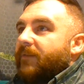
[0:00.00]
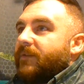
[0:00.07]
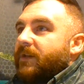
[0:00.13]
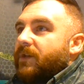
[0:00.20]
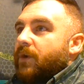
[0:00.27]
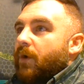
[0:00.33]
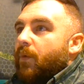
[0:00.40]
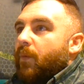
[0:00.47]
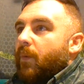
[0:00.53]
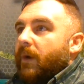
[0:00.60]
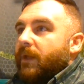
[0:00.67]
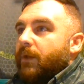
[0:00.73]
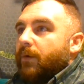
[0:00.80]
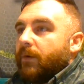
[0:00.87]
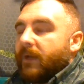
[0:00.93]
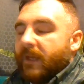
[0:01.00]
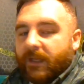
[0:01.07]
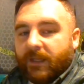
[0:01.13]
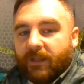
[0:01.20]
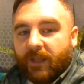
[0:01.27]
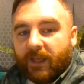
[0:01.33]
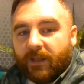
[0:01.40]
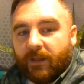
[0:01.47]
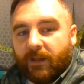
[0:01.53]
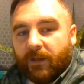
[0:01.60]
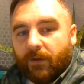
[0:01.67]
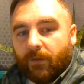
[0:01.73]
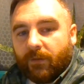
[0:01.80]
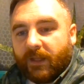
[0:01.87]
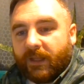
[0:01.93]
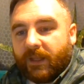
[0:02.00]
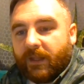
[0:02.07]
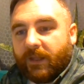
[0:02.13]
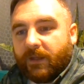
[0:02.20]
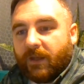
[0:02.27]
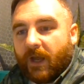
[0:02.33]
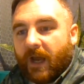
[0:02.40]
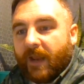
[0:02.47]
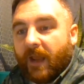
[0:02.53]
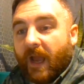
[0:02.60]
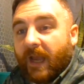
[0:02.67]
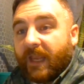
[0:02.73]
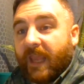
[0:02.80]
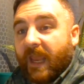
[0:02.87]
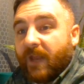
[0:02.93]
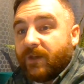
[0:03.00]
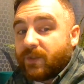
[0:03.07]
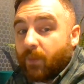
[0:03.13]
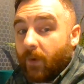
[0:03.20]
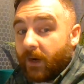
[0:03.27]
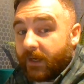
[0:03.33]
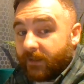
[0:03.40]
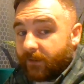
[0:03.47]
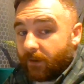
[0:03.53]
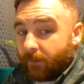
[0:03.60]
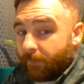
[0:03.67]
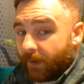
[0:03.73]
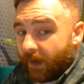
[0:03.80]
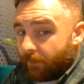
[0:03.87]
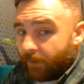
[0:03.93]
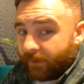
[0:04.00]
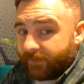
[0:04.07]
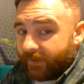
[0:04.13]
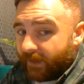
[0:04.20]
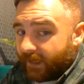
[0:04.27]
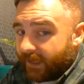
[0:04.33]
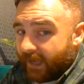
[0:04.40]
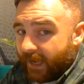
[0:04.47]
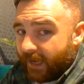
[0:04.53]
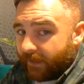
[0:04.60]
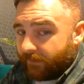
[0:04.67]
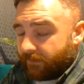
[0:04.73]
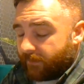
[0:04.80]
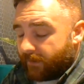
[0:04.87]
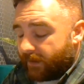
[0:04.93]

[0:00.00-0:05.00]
know what you're getting. Like I can't just walk in there and buy a book that I can't.